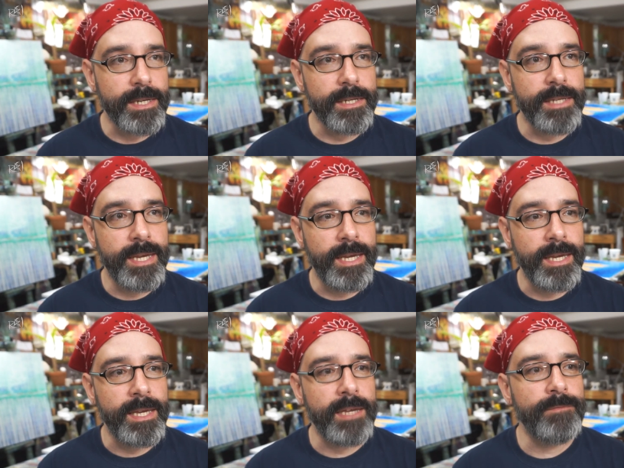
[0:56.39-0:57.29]
in the
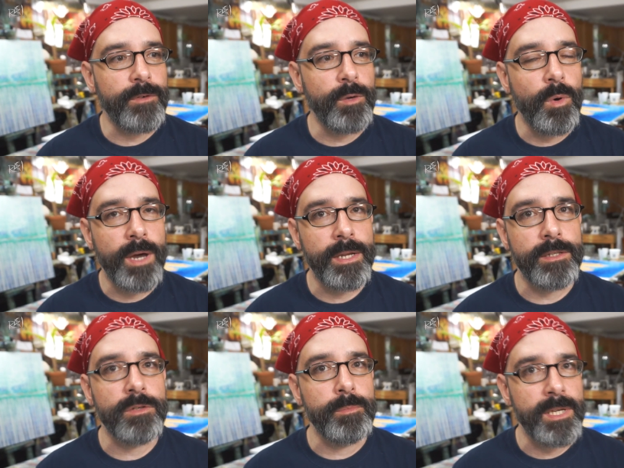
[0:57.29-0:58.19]
day, if we
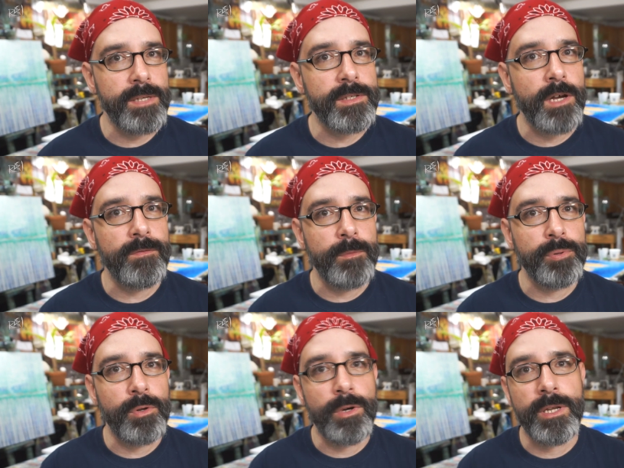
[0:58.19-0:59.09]
wanted to be self
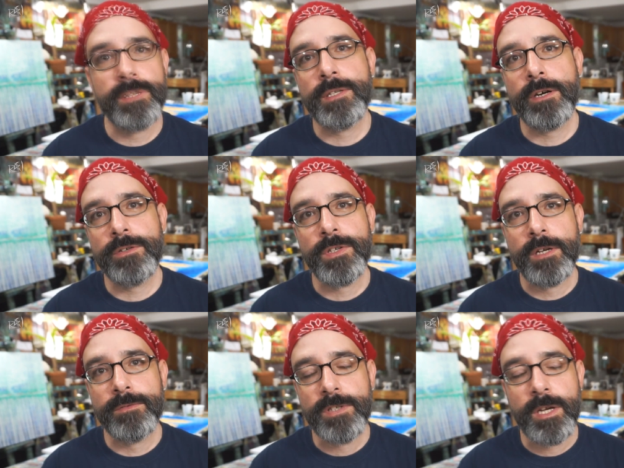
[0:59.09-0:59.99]
employed and set
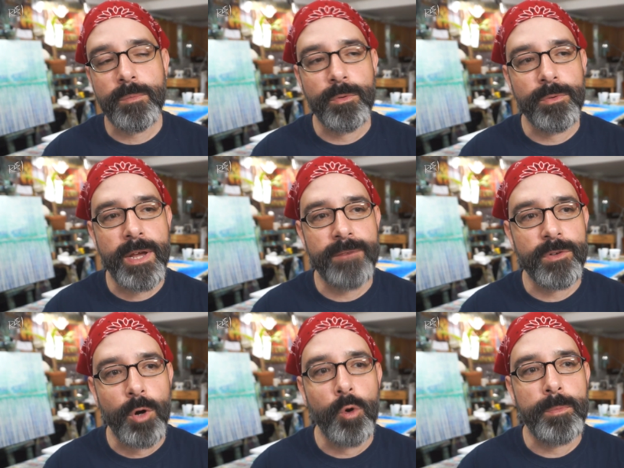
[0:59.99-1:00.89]
ourselves up, we would have
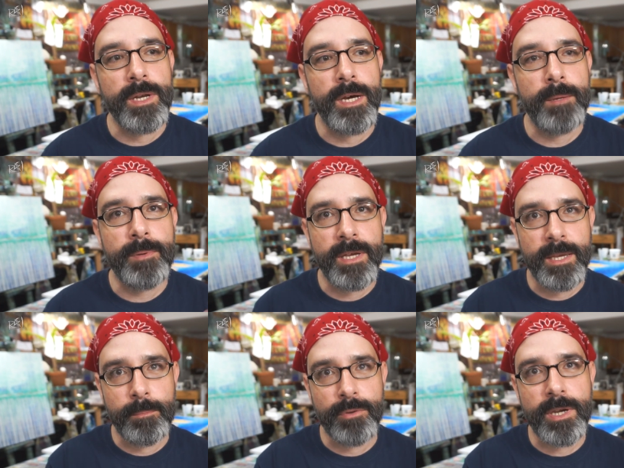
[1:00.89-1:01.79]
to open up
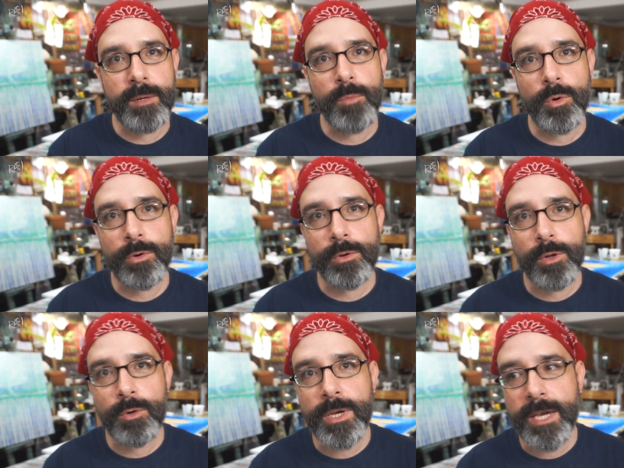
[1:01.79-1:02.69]
a brick and mortar
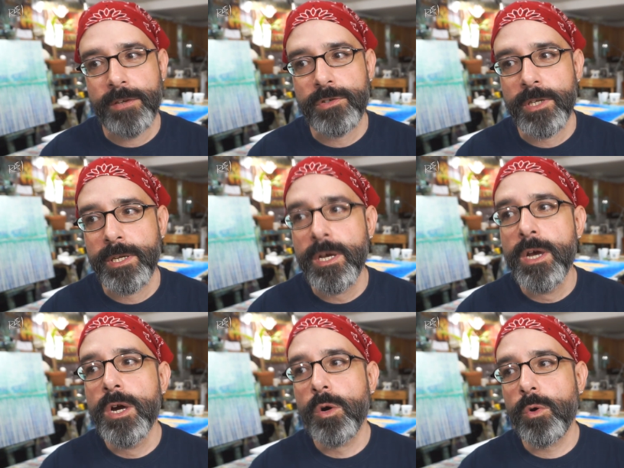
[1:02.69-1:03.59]
location
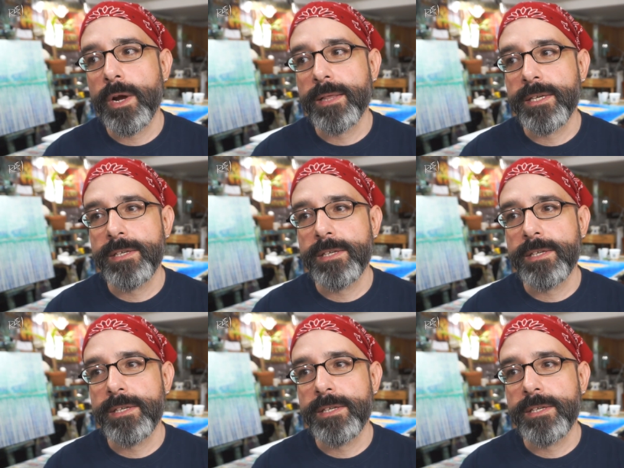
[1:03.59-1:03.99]
or at